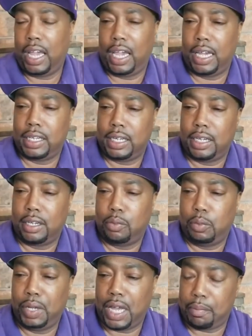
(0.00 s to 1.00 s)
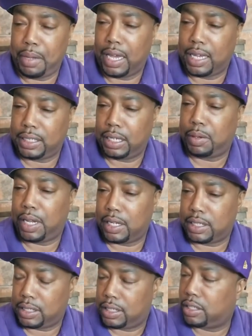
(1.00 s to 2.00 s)
And when we got back, I said, well,
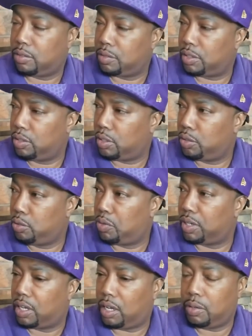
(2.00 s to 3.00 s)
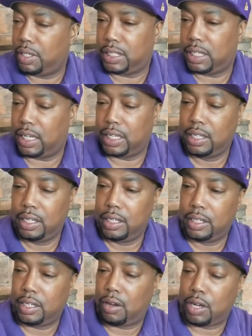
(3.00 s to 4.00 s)
Alex, do you want to go? And he said,
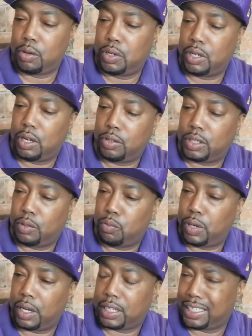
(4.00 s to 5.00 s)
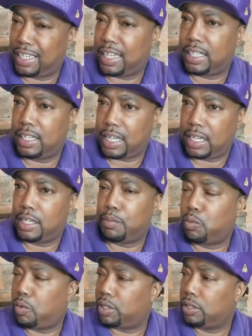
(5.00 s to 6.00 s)
no, I don't want to go somewhere, because I think they had the number
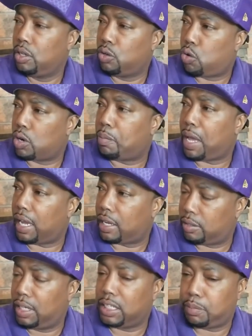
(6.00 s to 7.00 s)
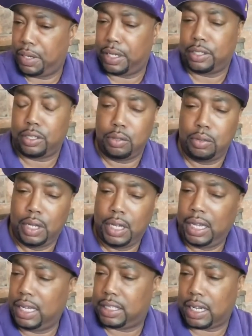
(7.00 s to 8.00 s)
1 quarterback, ESPN too.
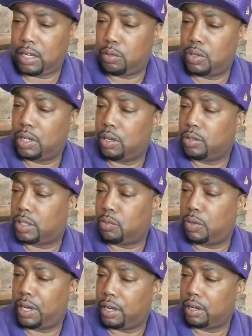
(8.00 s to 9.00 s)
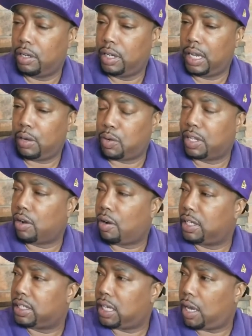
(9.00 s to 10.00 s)
He said, I don't want to go somewhere where they're already
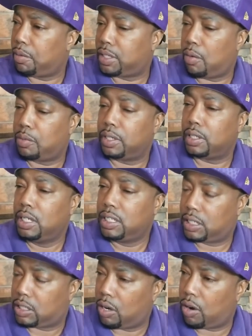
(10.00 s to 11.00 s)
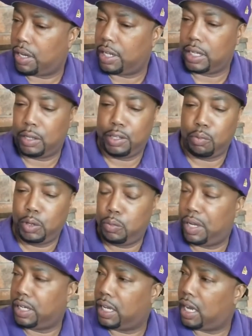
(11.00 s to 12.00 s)
established. I want to start it, and we win
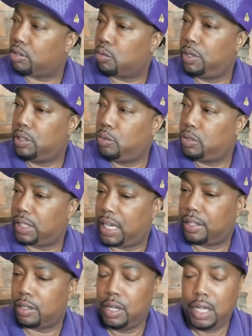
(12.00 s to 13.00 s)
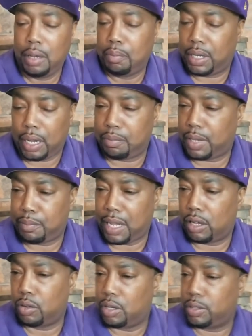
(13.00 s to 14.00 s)
together, we lose together, but I'm not
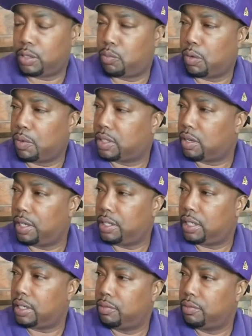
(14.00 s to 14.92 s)
going to go somewhere where it's already done.